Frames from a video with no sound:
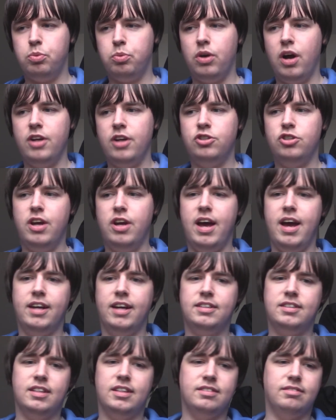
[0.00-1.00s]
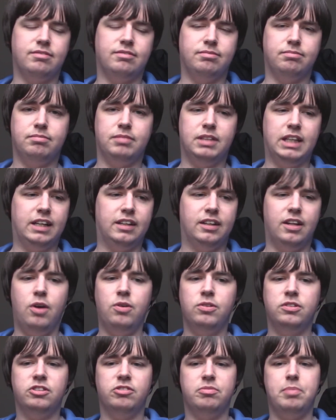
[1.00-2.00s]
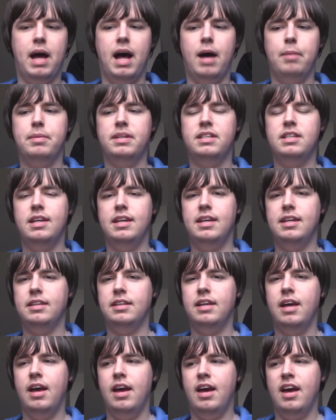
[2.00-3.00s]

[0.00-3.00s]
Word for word: project and the clones of Palpatine.